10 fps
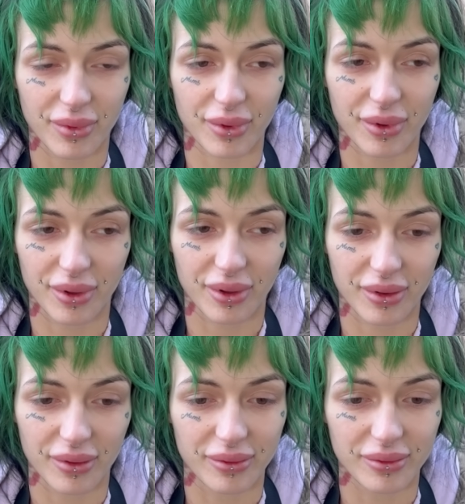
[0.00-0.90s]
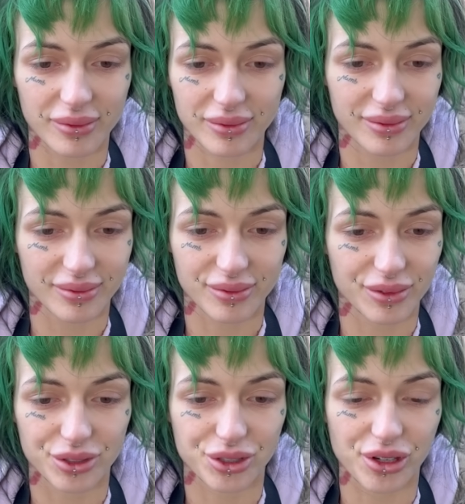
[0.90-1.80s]

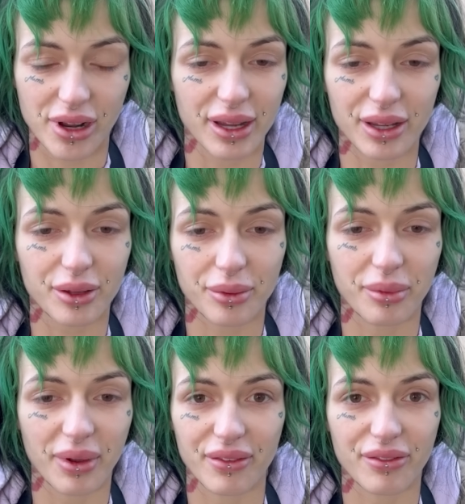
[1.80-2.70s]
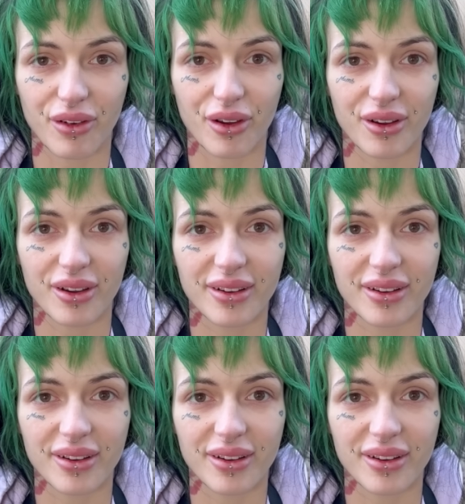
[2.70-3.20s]
The trank by far.